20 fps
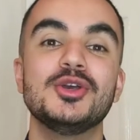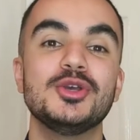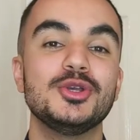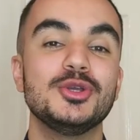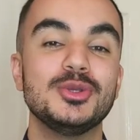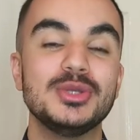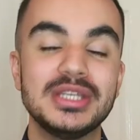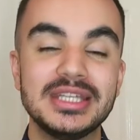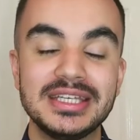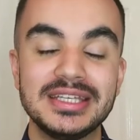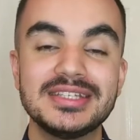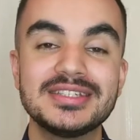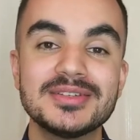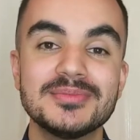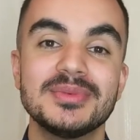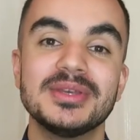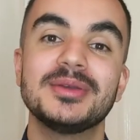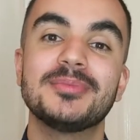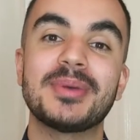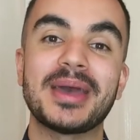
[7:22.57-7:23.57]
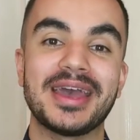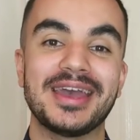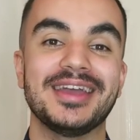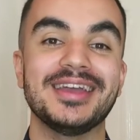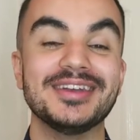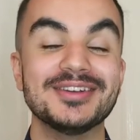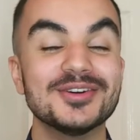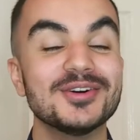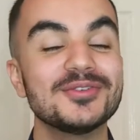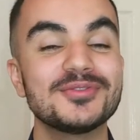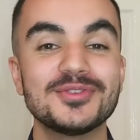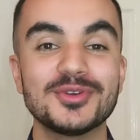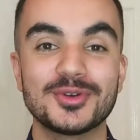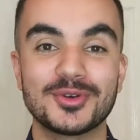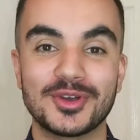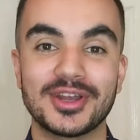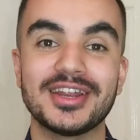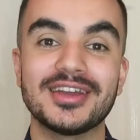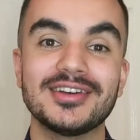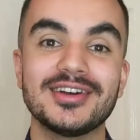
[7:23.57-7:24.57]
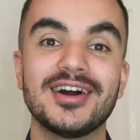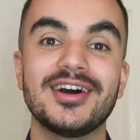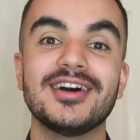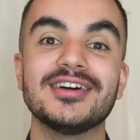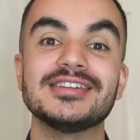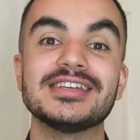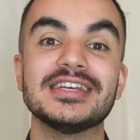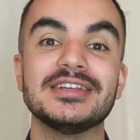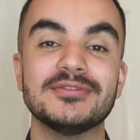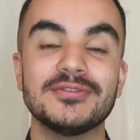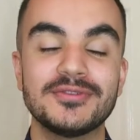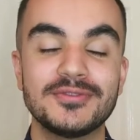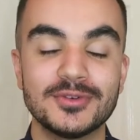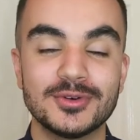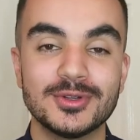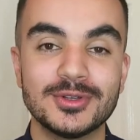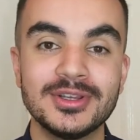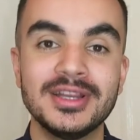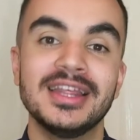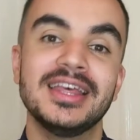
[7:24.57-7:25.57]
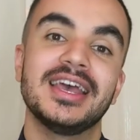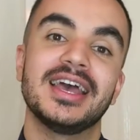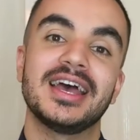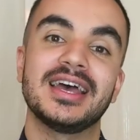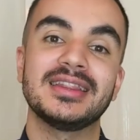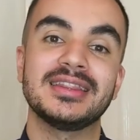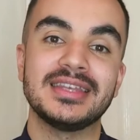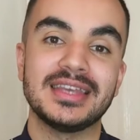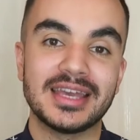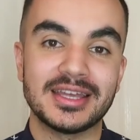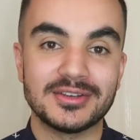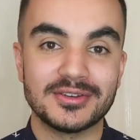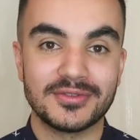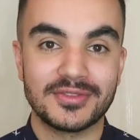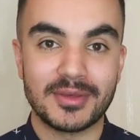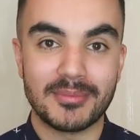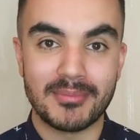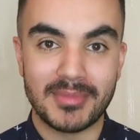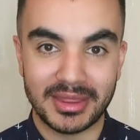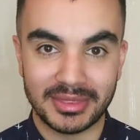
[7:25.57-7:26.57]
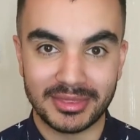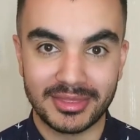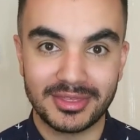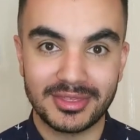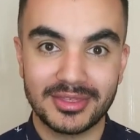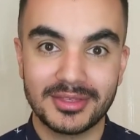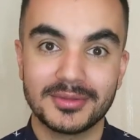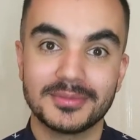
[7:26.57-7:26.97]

You need to be paying off your credit card in full at the end of the month.